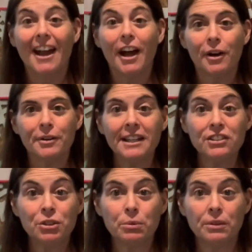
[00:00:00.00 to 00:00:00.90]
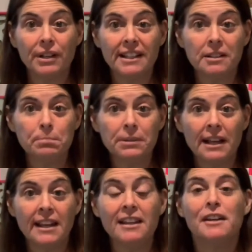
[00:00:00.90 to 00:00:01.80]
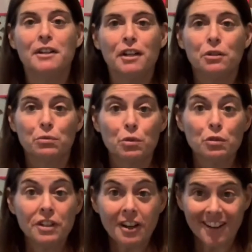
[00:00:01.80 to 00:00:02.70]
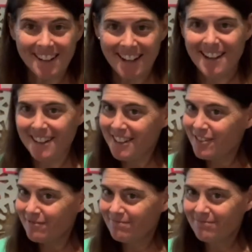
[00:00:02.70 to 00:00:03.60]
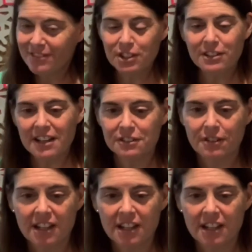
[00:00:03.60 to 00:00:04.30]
Okay, so we're ready to play Groovin' on A. You guys are rock